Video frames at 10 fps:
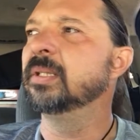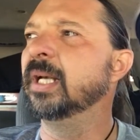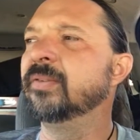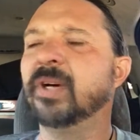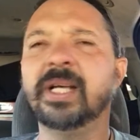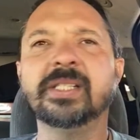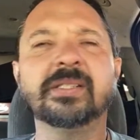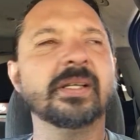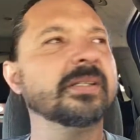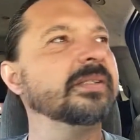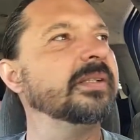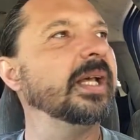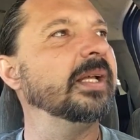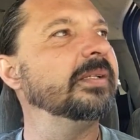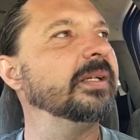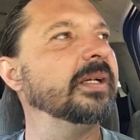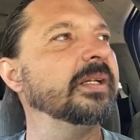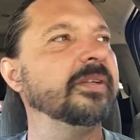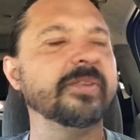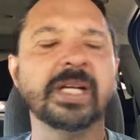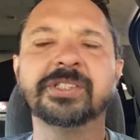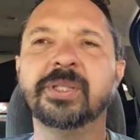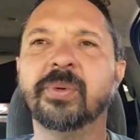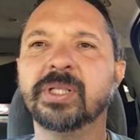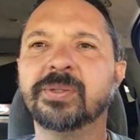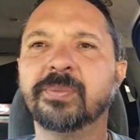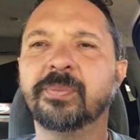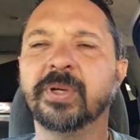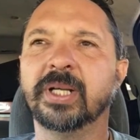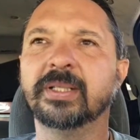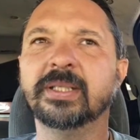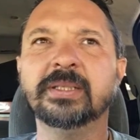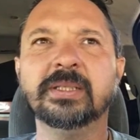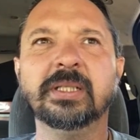advised us that in fact she was pregnant,